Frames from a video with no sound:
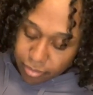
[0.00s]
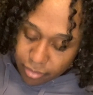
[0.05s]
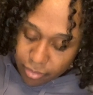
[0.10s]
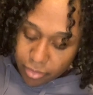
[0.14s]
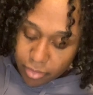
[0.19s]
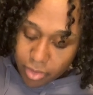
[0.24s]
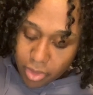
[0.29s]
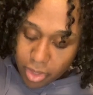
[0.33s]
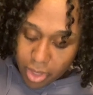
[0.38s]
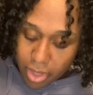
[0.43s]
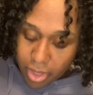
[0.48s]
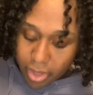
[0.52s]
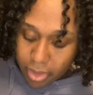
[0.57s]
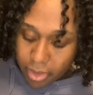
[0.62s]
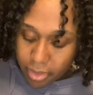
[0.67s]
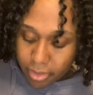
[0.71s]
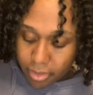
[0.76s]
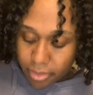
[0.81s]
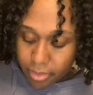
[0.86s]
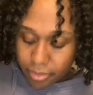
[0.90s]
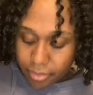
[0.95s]
Okay,
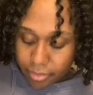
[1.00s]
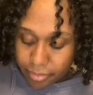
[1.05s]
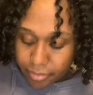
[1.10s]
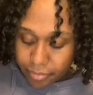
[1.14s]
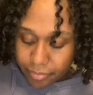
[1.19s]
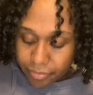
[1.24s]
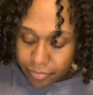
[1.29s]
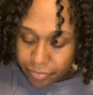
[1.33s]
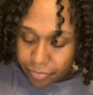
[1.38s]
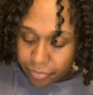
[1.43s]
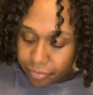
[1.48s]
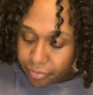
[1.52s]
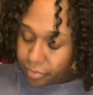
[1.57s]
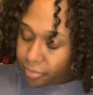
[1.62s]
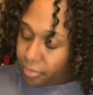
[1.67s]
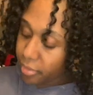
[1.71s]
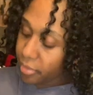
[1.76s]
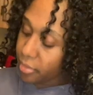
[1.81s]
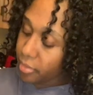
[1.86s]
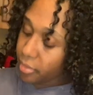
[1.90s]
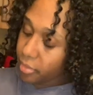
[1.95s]
so
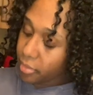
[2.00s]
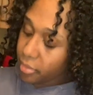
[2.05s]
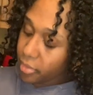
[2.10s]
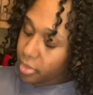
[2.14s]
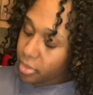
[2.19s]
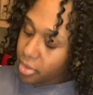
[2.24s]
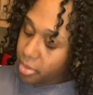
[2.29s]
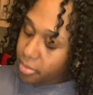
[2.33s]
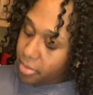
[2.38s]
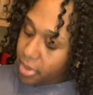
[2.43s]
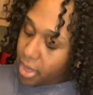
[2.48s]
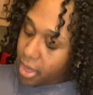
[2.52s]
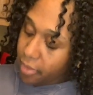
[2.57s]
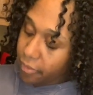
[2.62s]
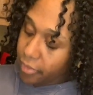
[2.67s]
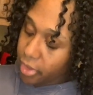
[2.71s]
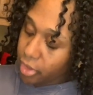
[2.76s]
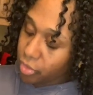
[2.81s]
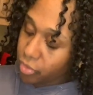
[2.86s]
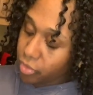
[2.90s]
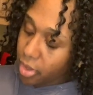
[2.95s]
I'm
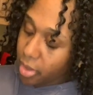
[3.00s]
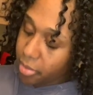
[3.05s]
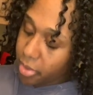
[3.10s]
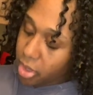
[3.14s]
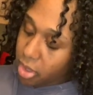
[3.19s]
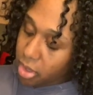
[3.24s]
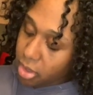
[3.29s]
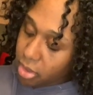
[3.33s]
having trouble.